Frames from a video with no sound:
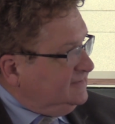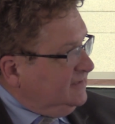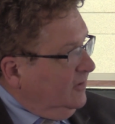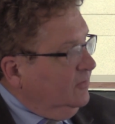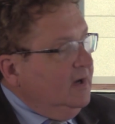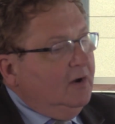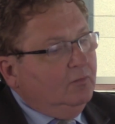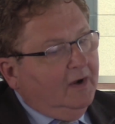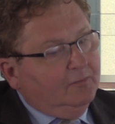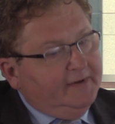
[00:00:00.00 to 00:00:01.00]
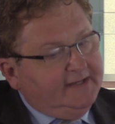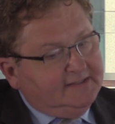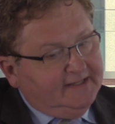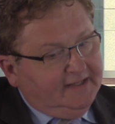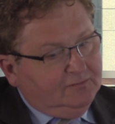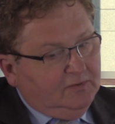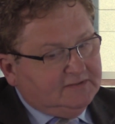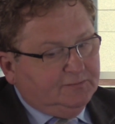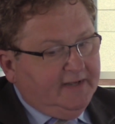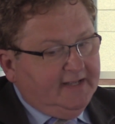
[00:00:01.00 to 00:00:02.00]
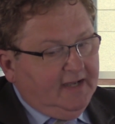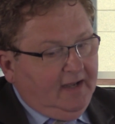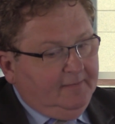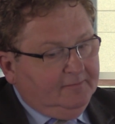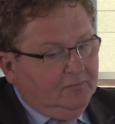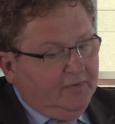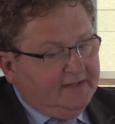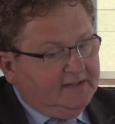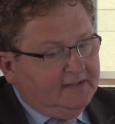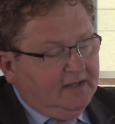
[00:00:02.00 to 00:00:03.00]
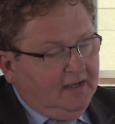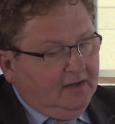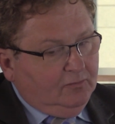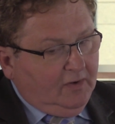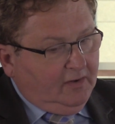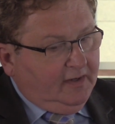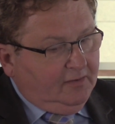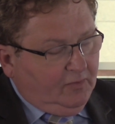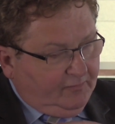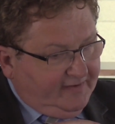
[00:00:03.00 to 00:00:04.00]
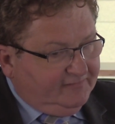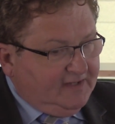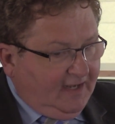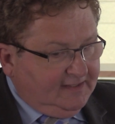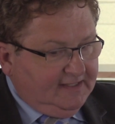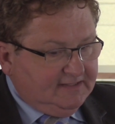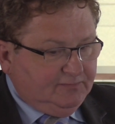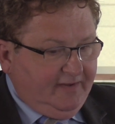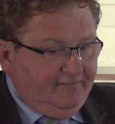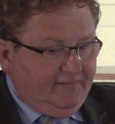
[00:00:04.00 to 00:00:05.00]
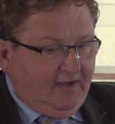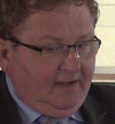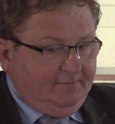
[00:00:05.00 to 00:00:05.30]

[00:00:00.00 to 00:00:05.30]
And so what we did was what we have done is we've